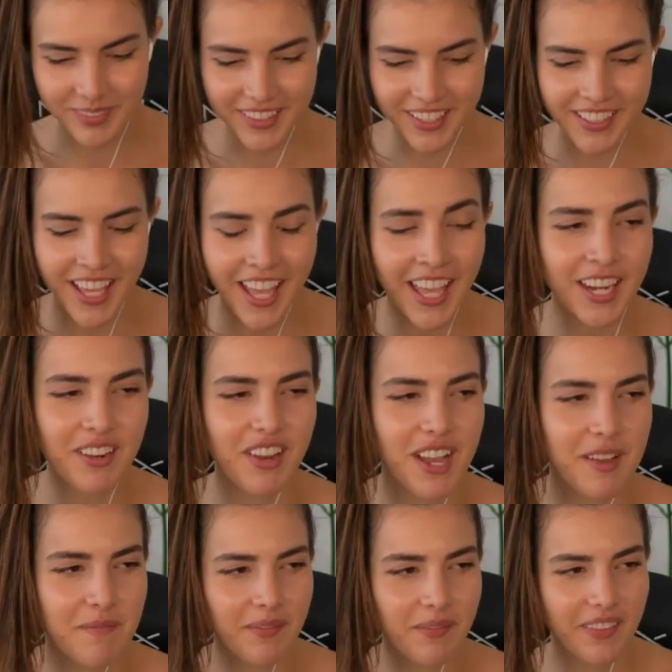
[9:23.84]

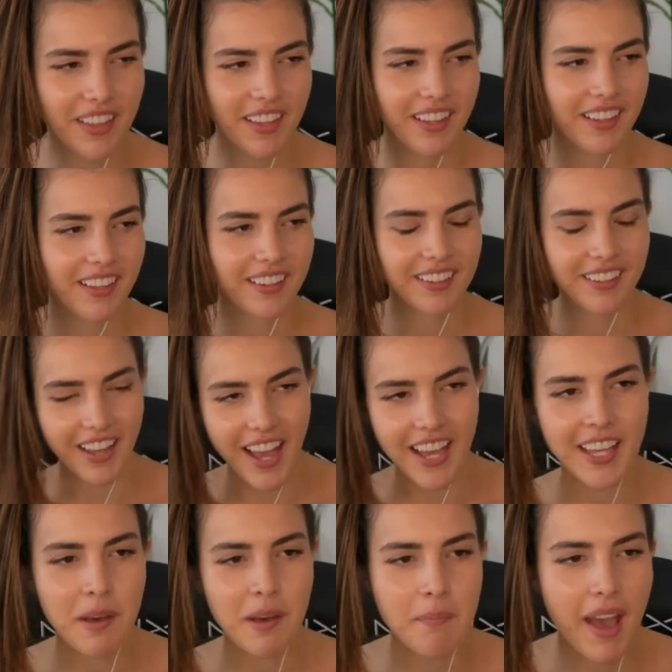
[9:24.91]
Anyway, I
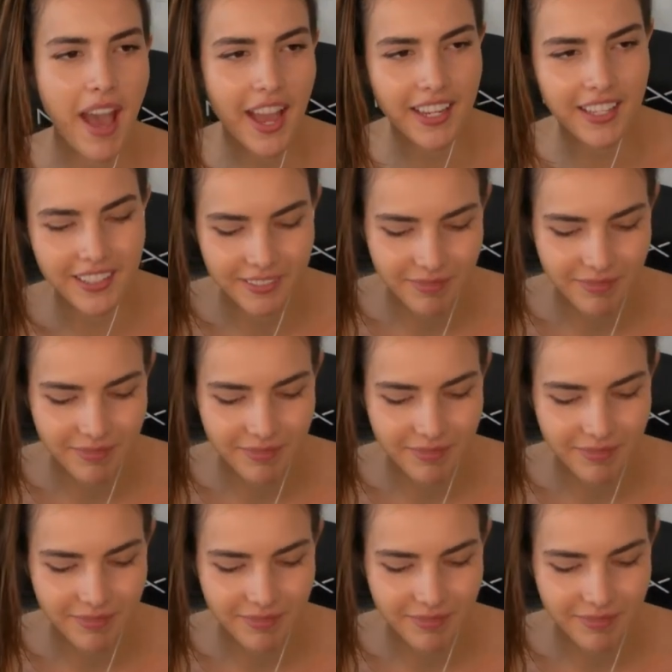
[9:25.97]
come back.